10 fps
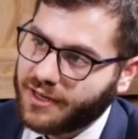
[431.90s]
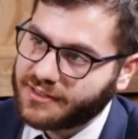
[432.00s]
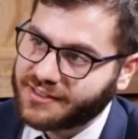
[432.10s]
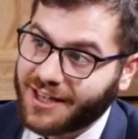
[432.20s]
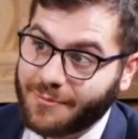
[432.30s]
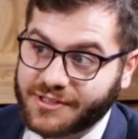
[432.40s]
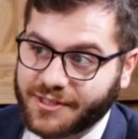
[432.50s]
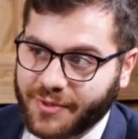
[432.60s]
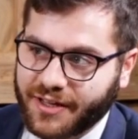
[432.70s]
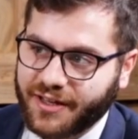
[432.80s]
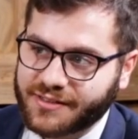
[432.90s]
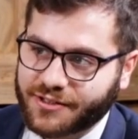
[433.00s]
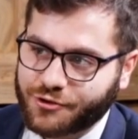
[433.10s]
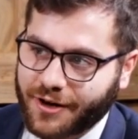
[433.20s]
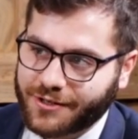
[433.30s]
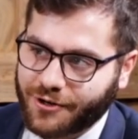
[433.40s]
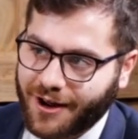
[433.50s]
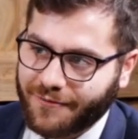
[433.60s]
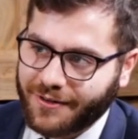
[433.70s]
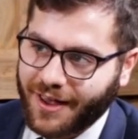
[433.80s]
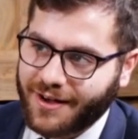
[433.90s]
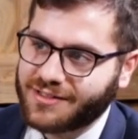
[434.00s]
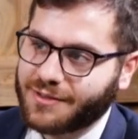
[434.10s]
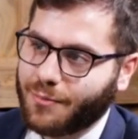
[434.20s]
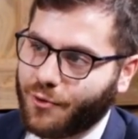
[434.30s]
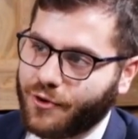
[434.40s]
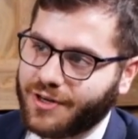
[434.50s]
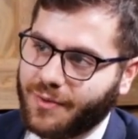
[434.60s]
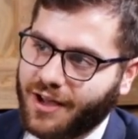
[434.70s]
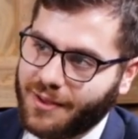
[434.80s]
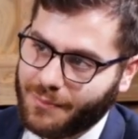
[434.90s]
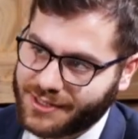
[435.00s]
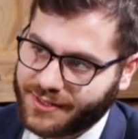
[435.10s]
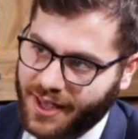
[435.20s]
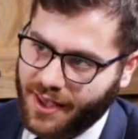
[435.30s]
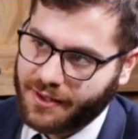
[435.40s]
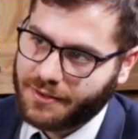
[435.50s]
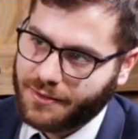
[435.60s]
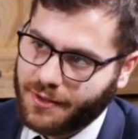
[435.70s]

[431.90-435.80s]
Let's say Mr. B is a truck driver and is employed by Mr. A.